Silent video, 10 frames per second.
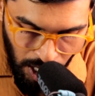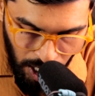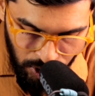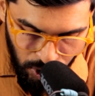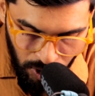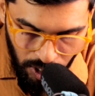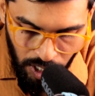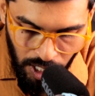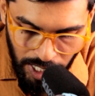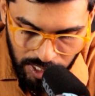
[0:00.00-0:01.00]
Azure,
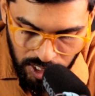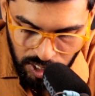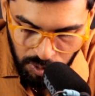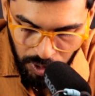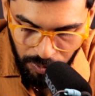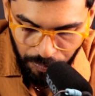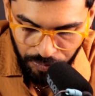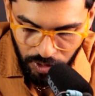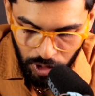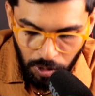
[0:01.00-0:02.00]
and GCP.
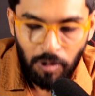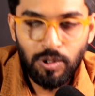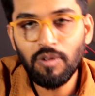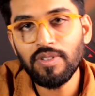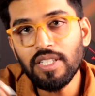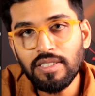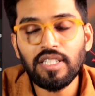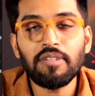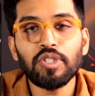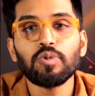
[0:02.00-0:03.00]
Now out of these
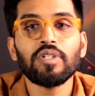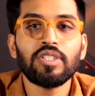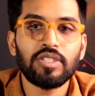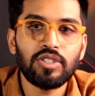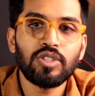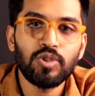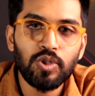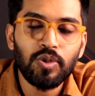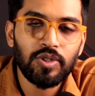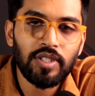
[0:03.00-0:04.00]
three, which one to
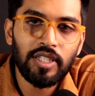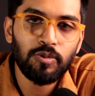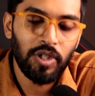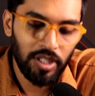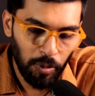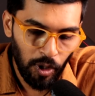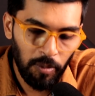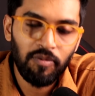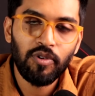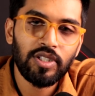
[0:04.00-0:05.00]
choose is what the
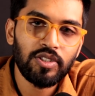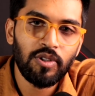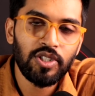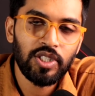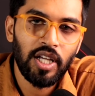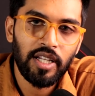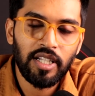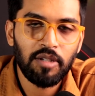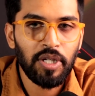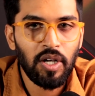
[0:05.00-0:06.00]
problem for the solution
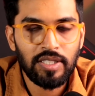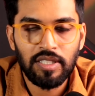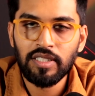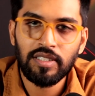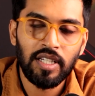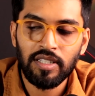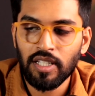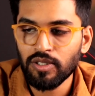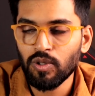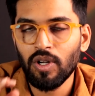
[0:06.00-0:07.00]
architect, because he's seeing
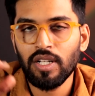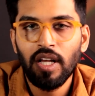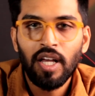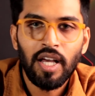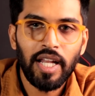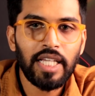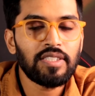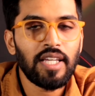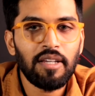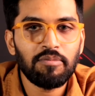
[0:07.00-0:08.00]
there is all like
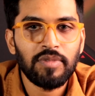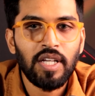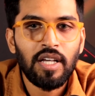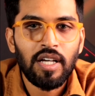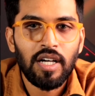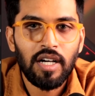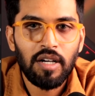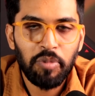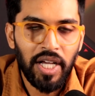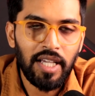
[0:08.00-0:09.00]
same
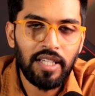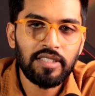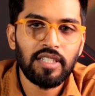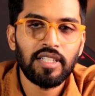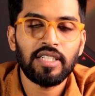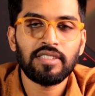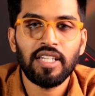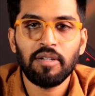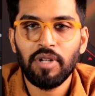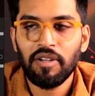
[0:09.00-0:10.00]
price and then
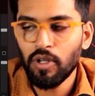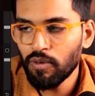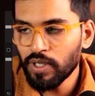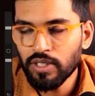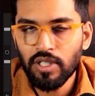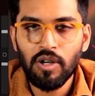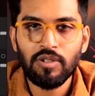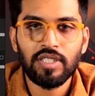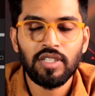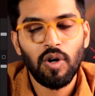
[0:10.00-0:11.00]
same level of
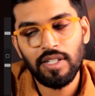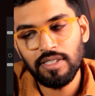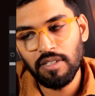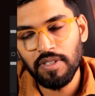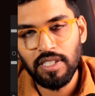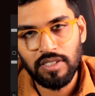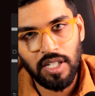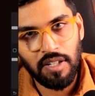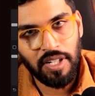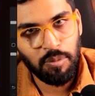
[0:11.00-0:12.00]
discounts and all services
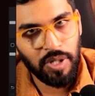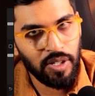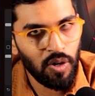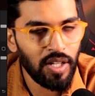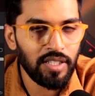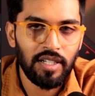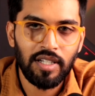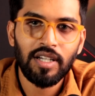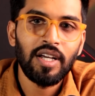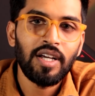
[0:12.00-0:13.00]
are available in all
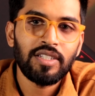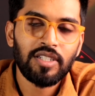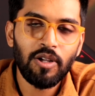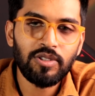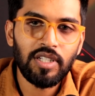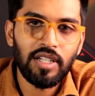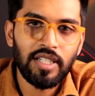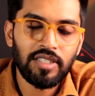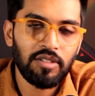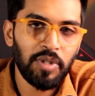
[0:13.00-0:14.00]
the cloud
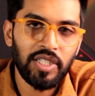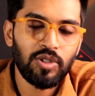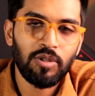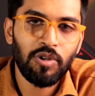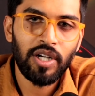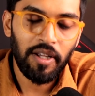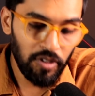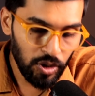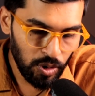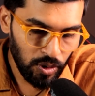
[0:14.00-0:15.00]
sellers, and based on what I have
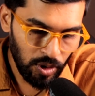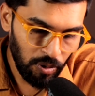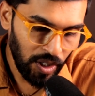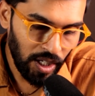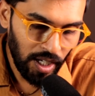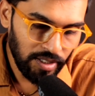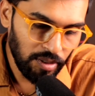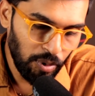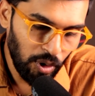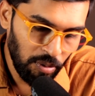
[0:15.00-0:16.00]
to choose, now he has
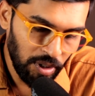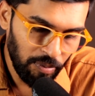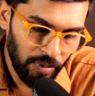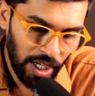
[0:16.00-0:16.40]
a problem.